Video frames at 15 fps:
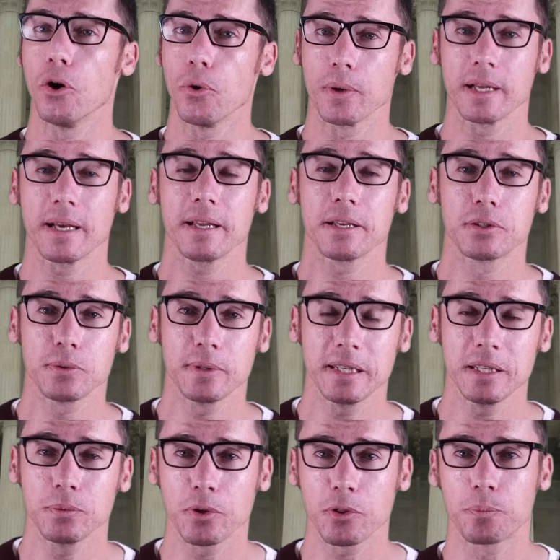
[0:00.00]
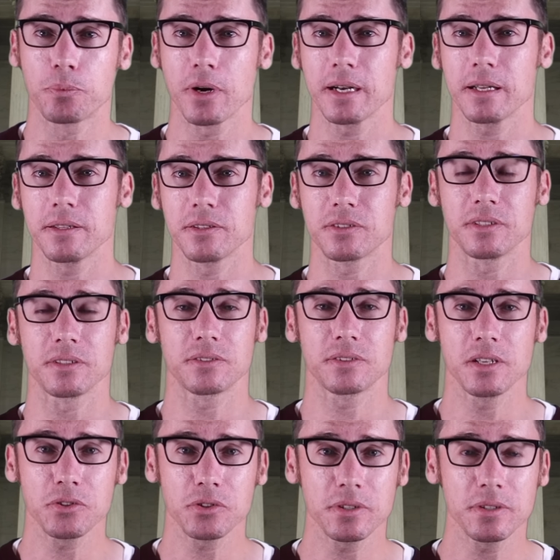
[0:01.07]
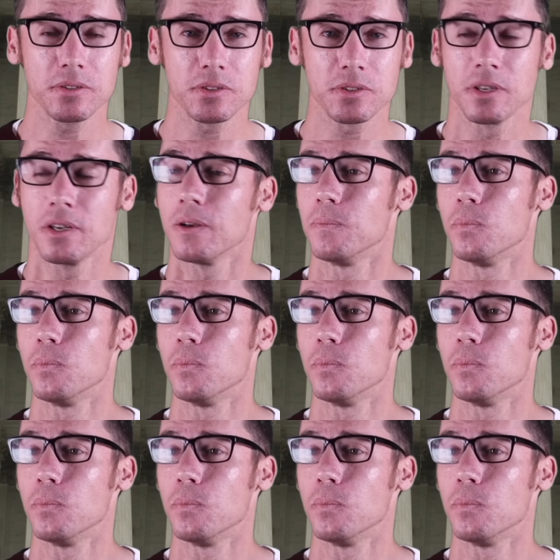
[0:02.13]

Oh, and I agreed with Brennan's decisions